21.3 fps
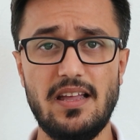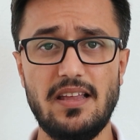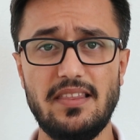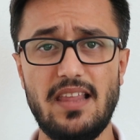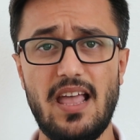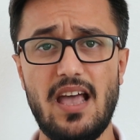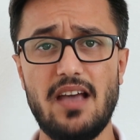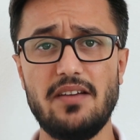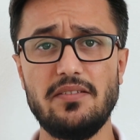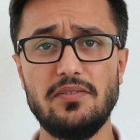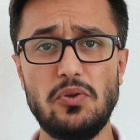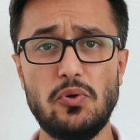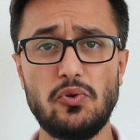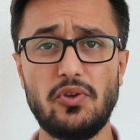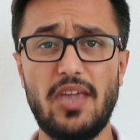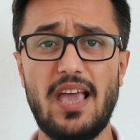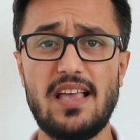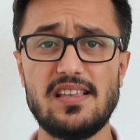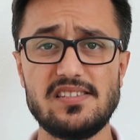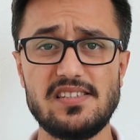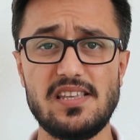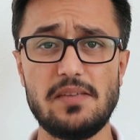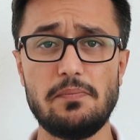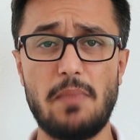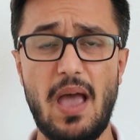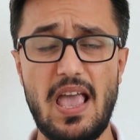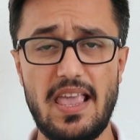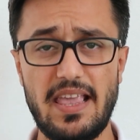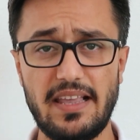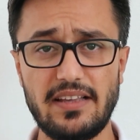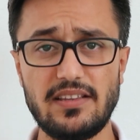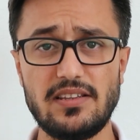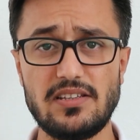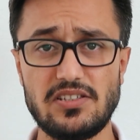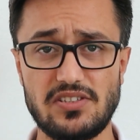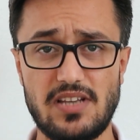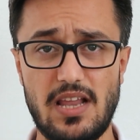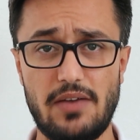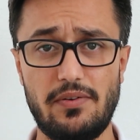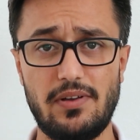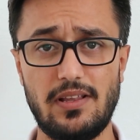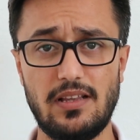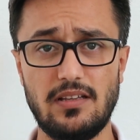Now you can see my English
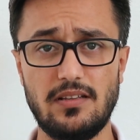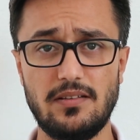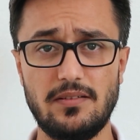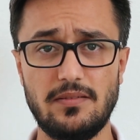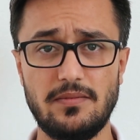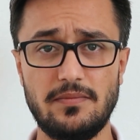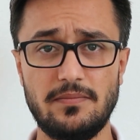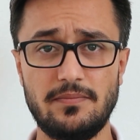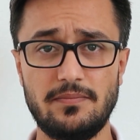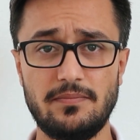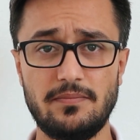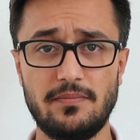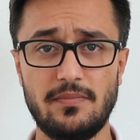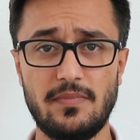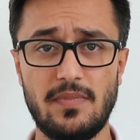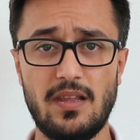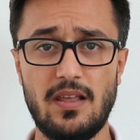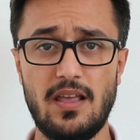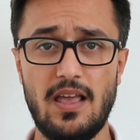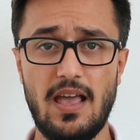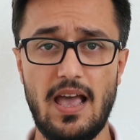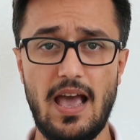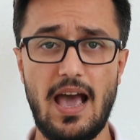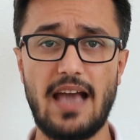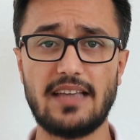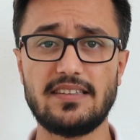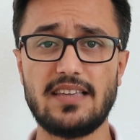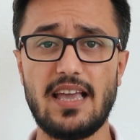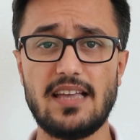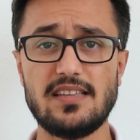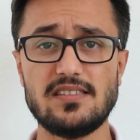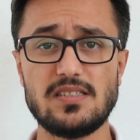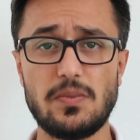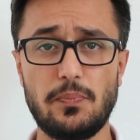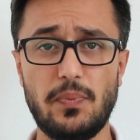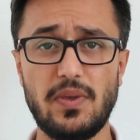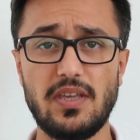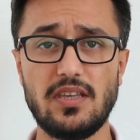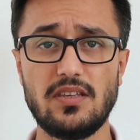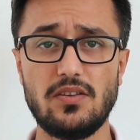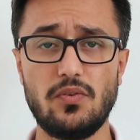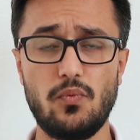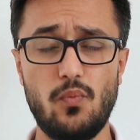level. I can
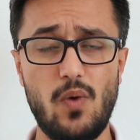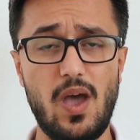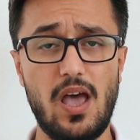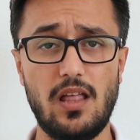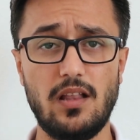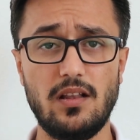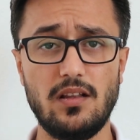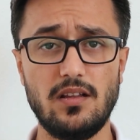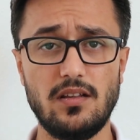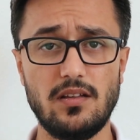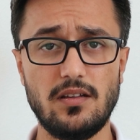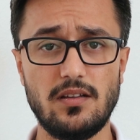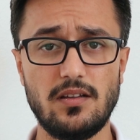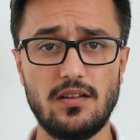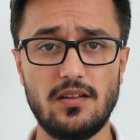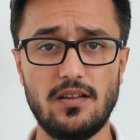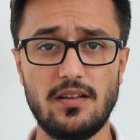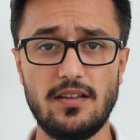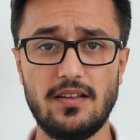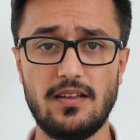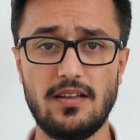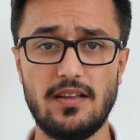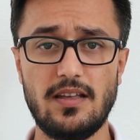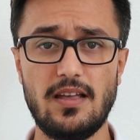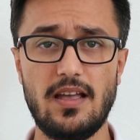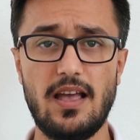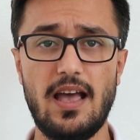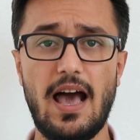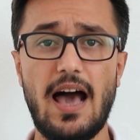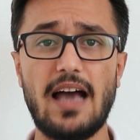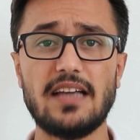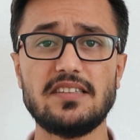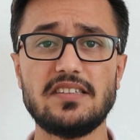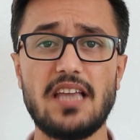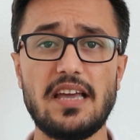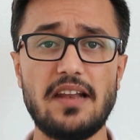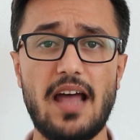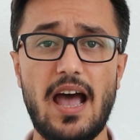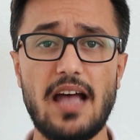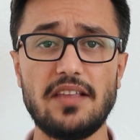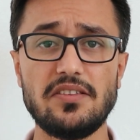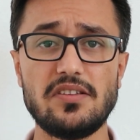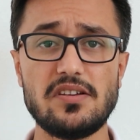speak well. I can
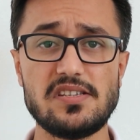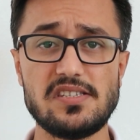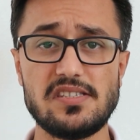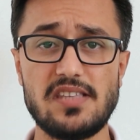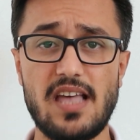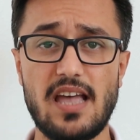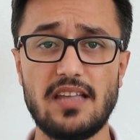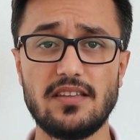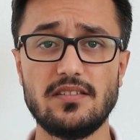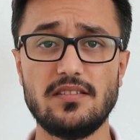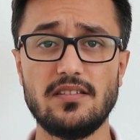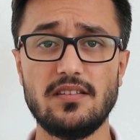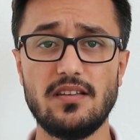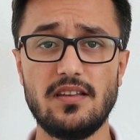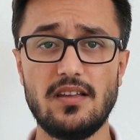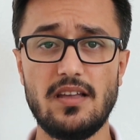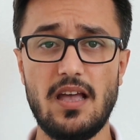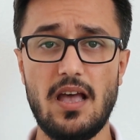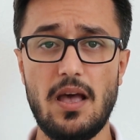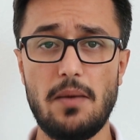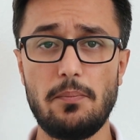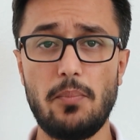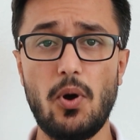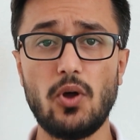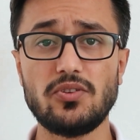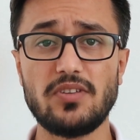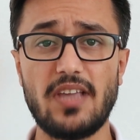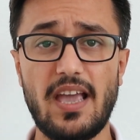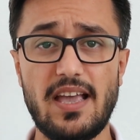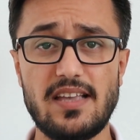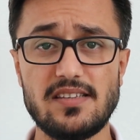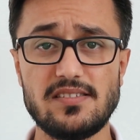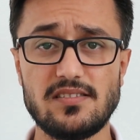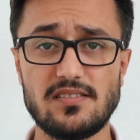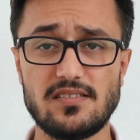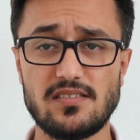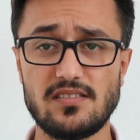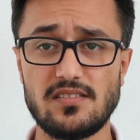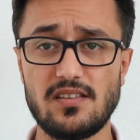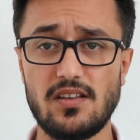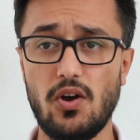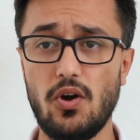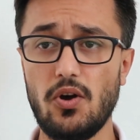understand
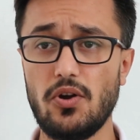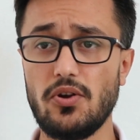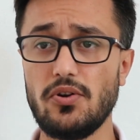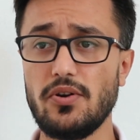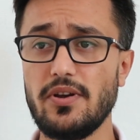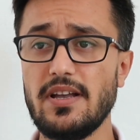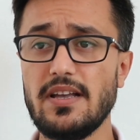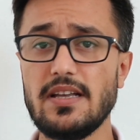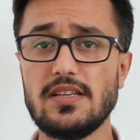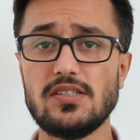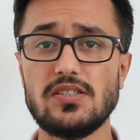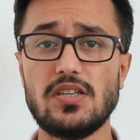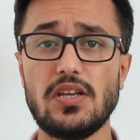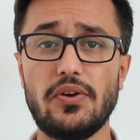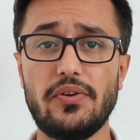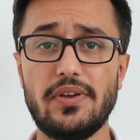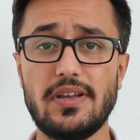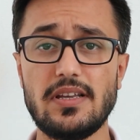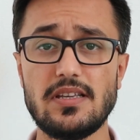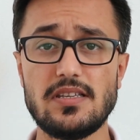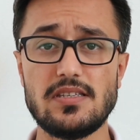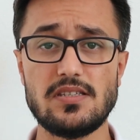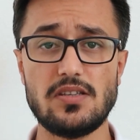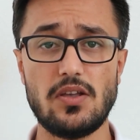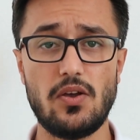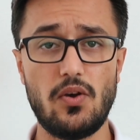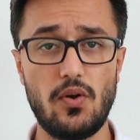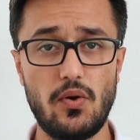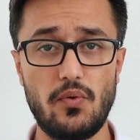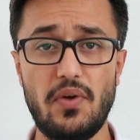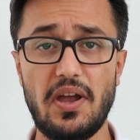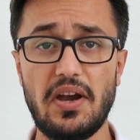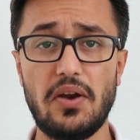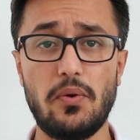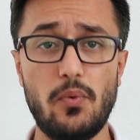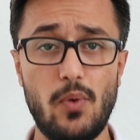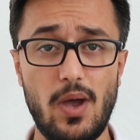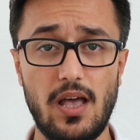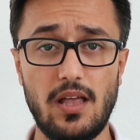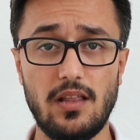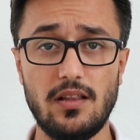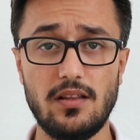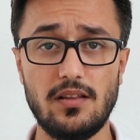podcasts or series very
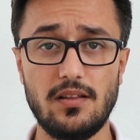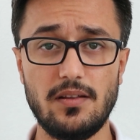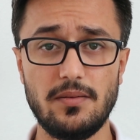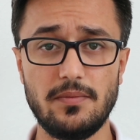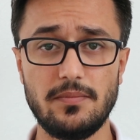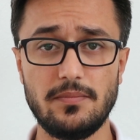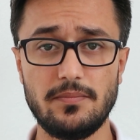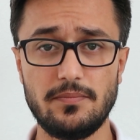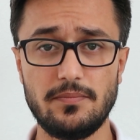well.